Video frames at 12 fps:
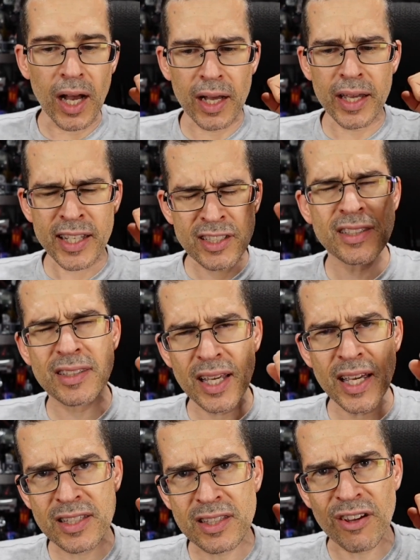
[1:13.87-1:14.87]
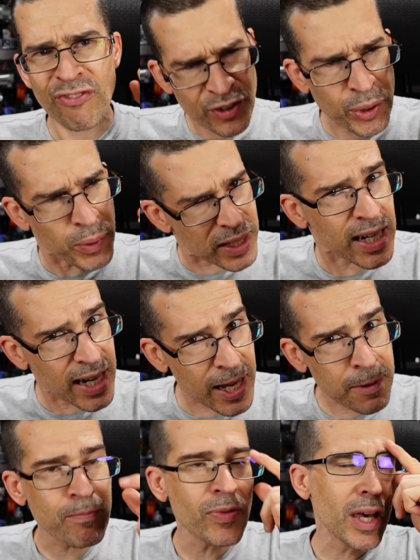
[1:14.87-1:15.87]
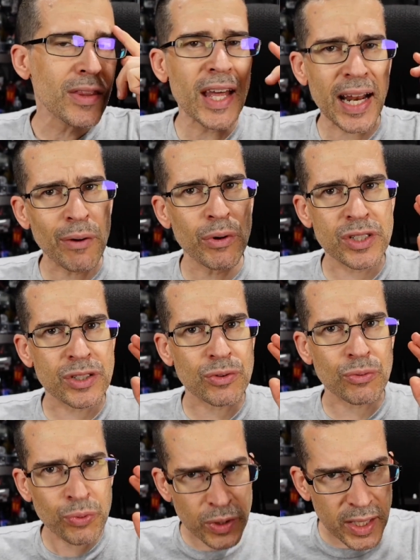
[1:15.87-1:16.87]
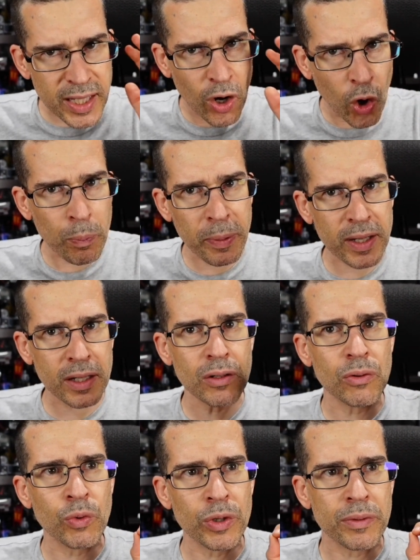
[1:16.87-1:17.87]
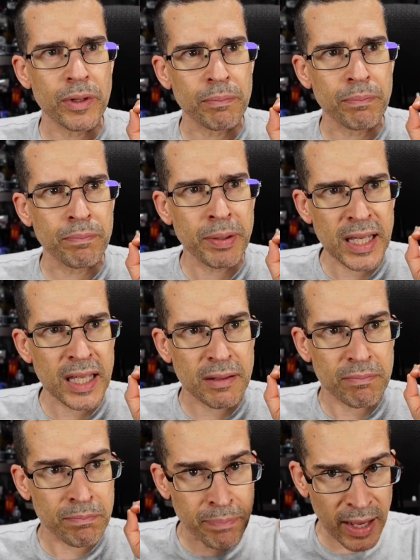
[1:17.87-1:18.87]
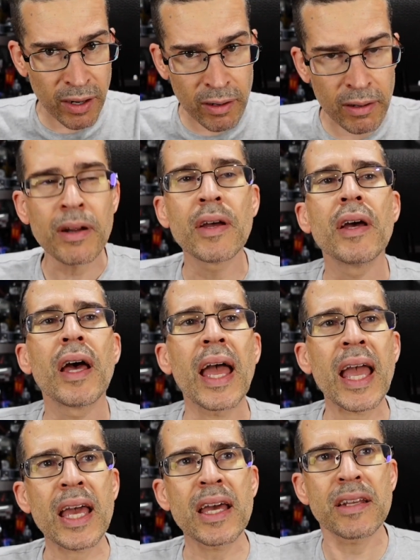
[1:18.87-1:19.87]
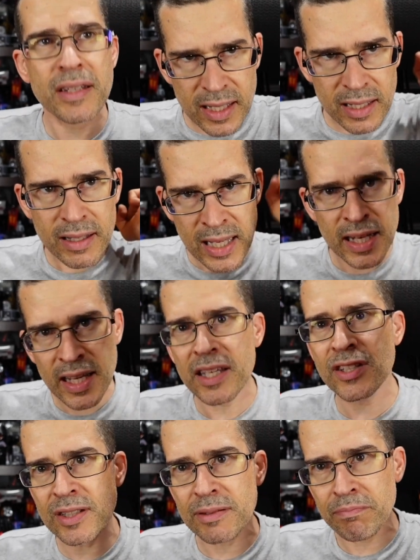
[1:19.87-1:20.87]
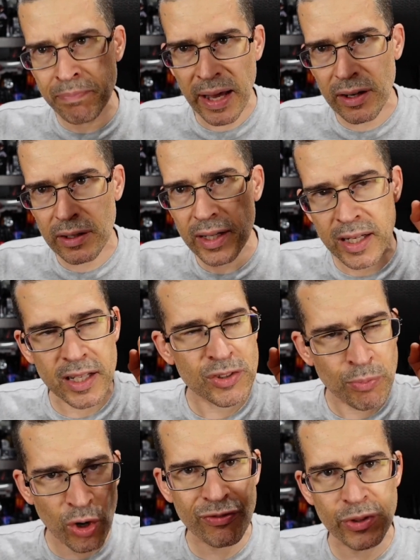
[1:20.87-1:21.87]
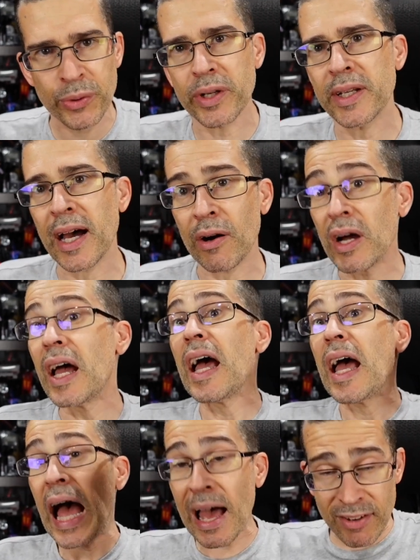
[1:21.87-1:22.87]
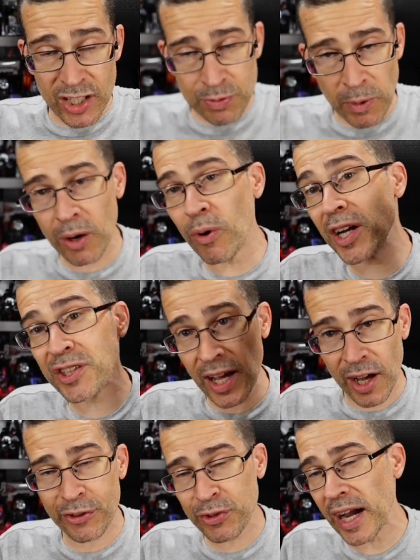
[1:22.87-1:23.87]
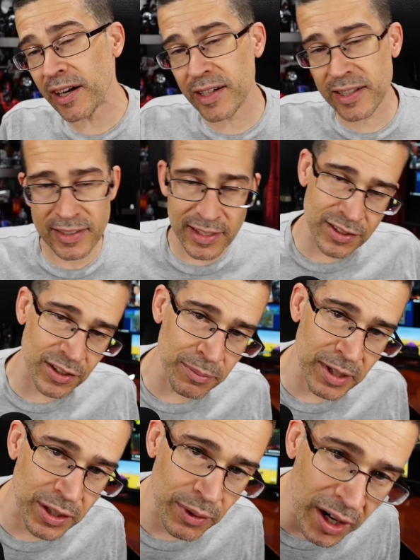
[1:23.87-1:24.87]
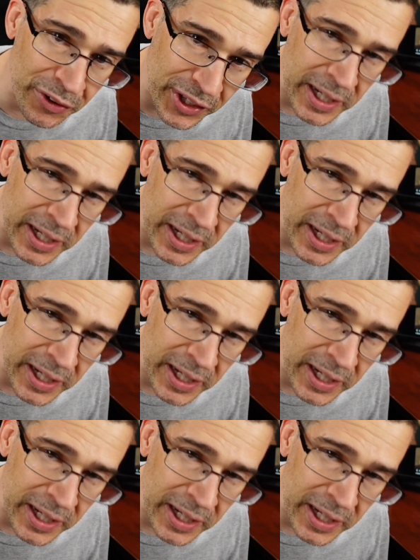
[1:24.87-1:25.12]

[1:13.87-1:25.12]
It's the fluidity that I was really hoping would be better, and it is better. It is more fluid. Now, having a smartwatch, a health tracker, doesn't necessarily make you healthy.